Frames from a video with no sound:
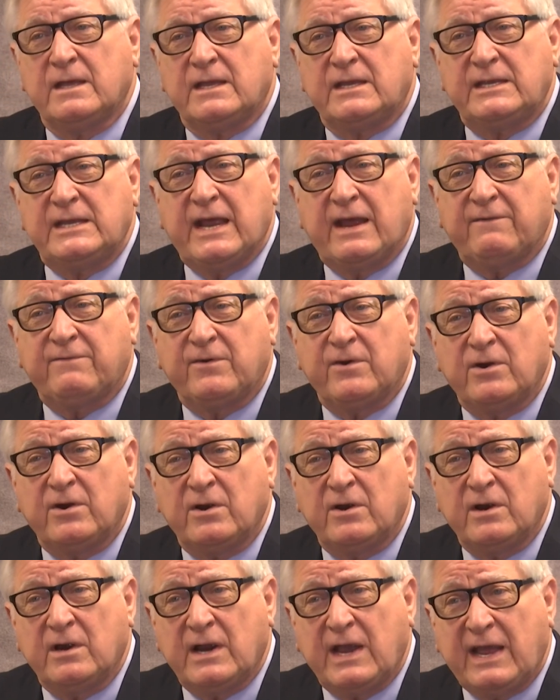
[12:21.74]

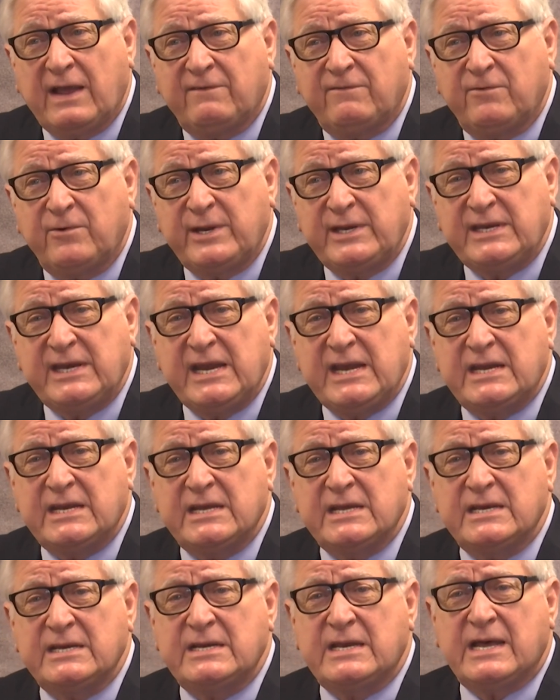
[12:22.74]
Never have we
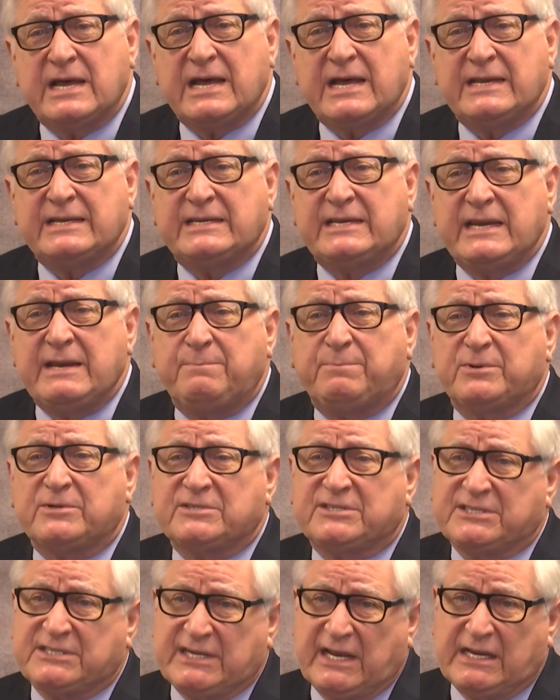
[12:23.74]
needed a
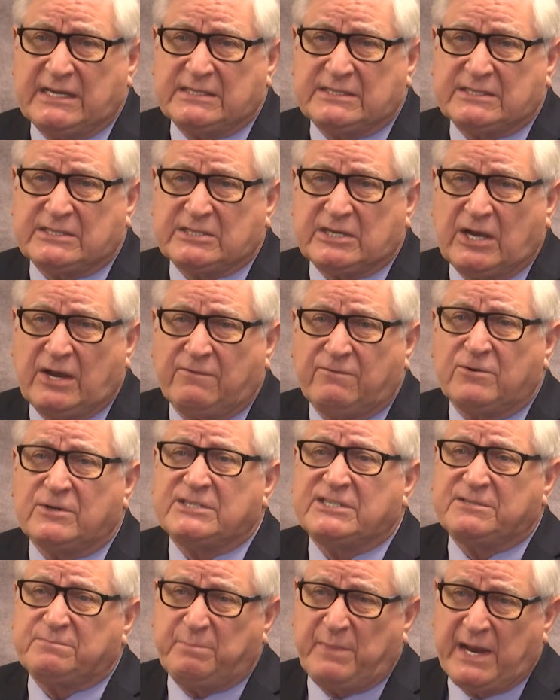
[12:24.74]
deeper sense of
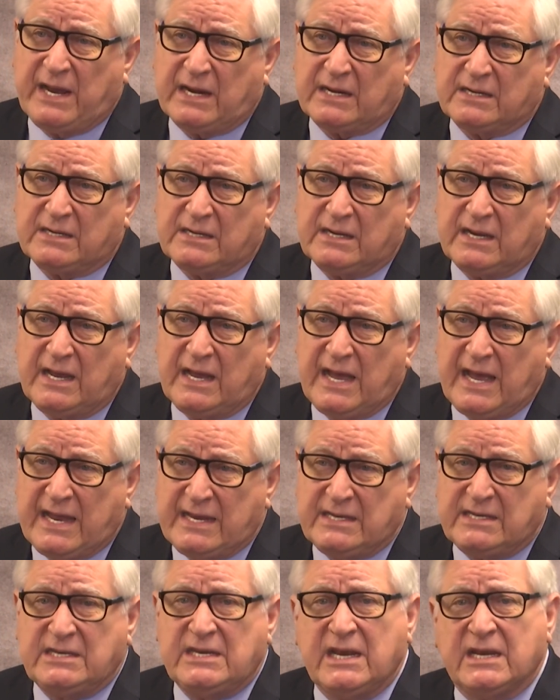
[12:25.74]
respect
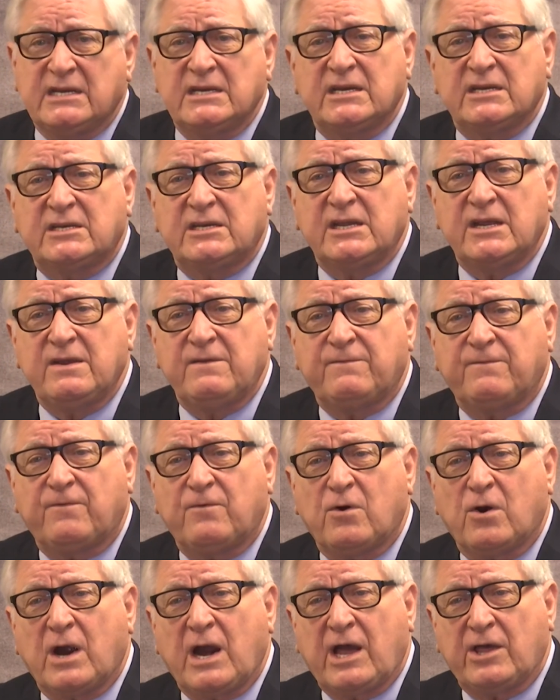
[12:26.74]
and dignity
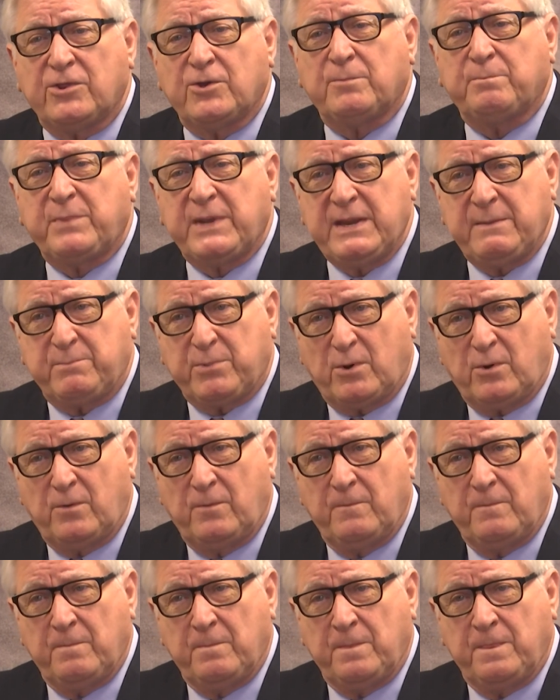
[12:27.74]
for other
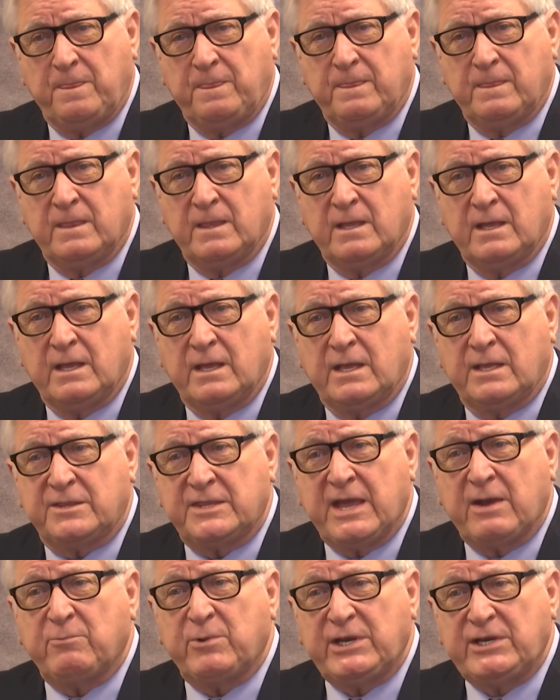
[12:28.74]
people
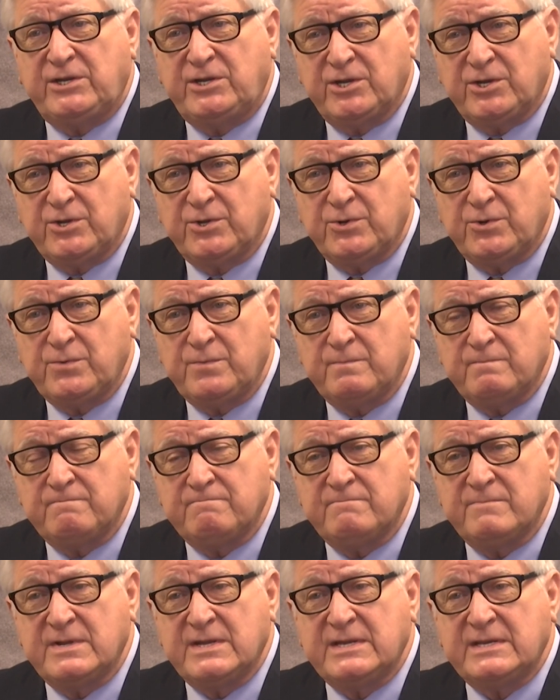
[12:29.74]
than we do
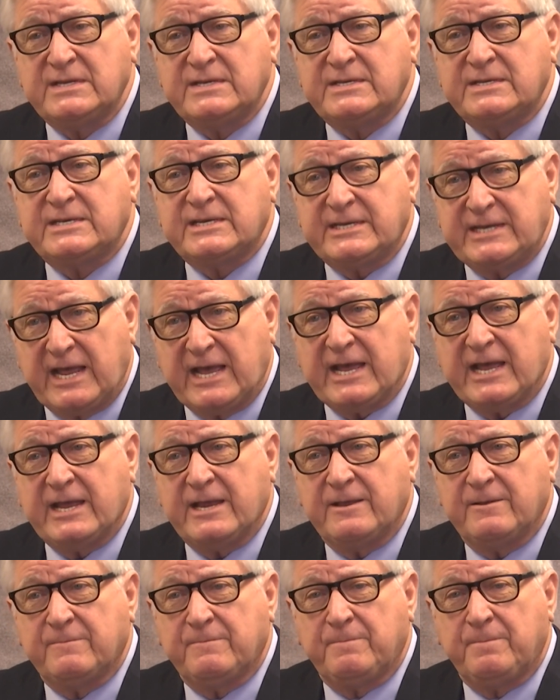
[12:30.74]

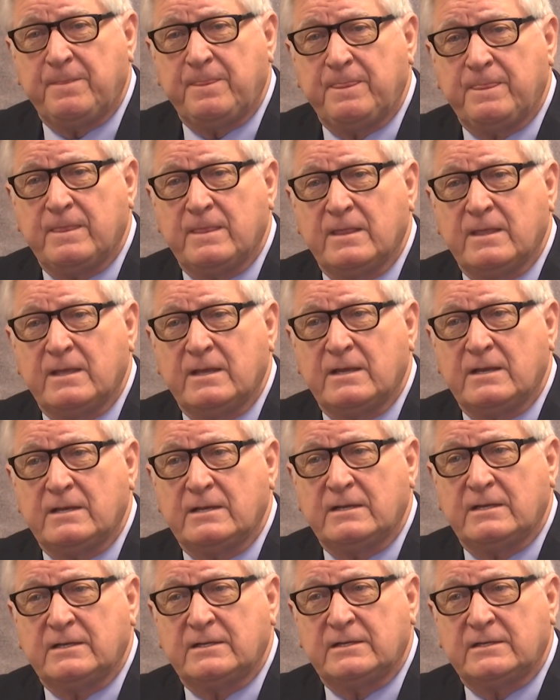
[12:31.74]
today.
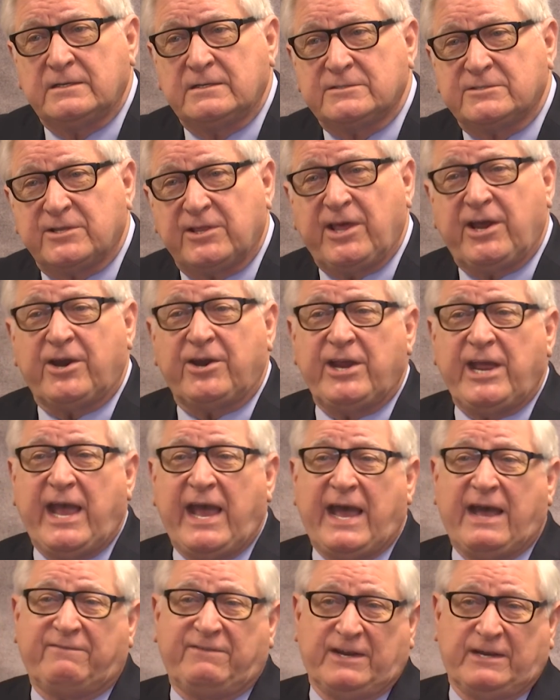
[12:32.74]
So there you
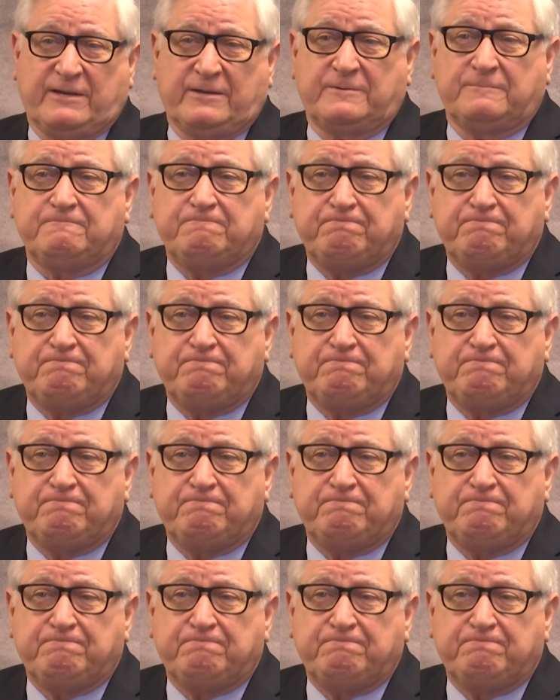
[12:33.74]
have it.